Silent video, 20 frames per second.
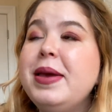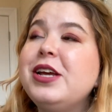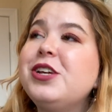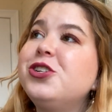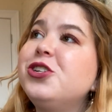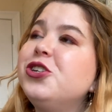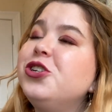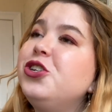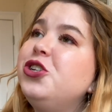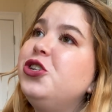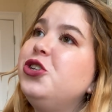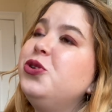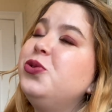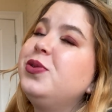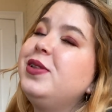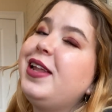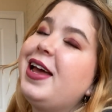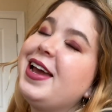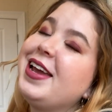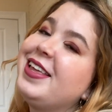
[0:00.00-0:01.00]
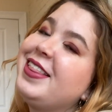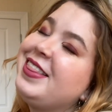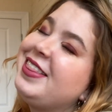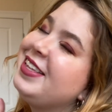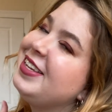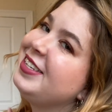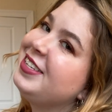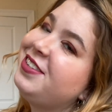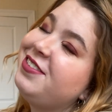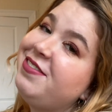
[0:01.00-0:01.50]
sure to like
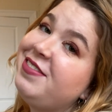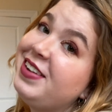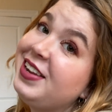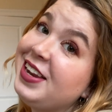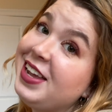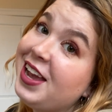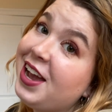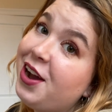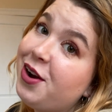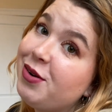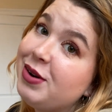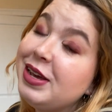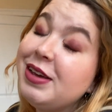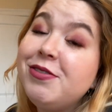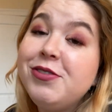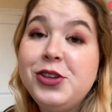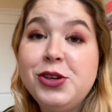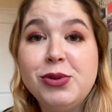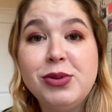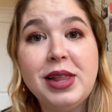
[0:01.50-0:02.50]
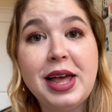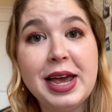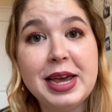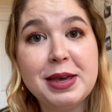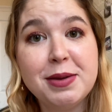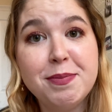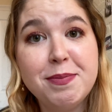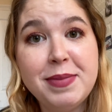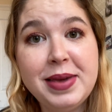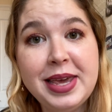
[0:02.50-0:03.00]
this video if you like
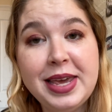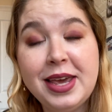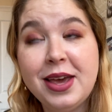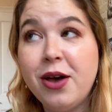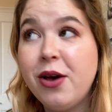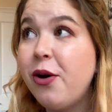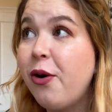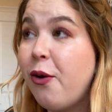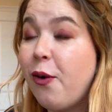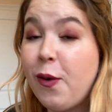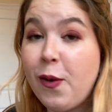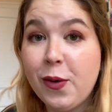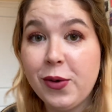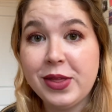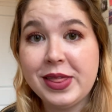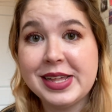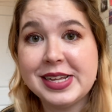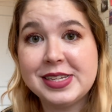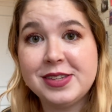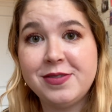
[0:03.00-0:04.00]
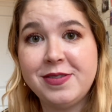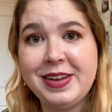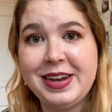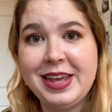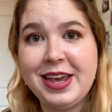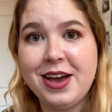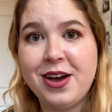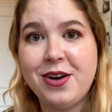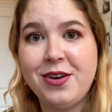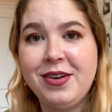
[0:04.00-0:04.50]
me or this
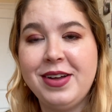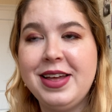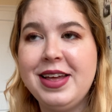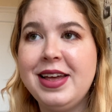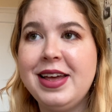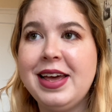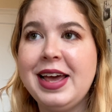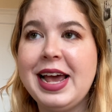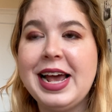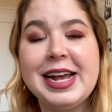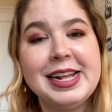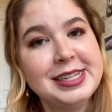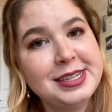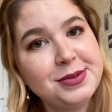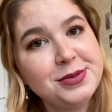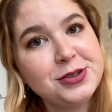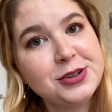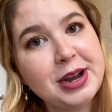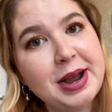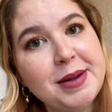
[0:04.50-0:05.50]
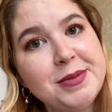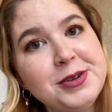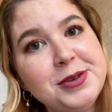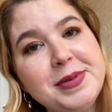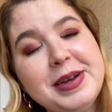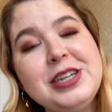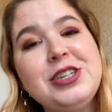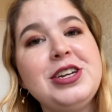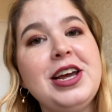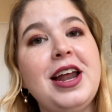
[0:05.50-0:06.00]
video, and subscribe to my
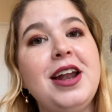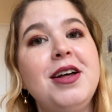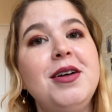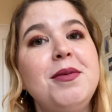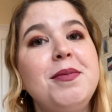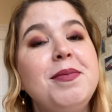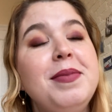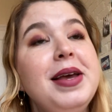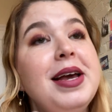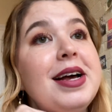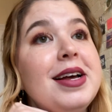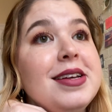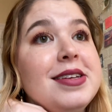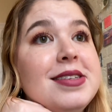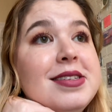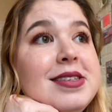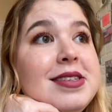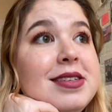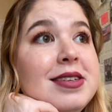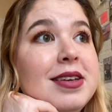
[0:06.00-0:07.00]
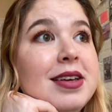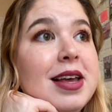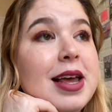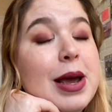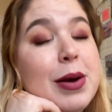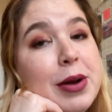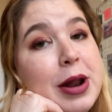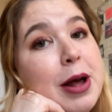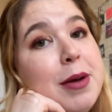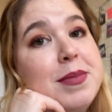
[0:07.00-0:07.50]
channel because it
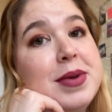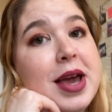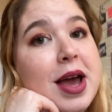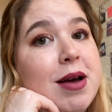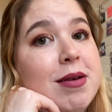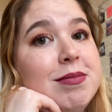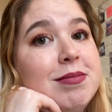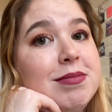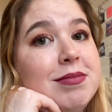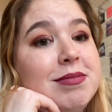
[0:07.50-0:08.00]
would help me out.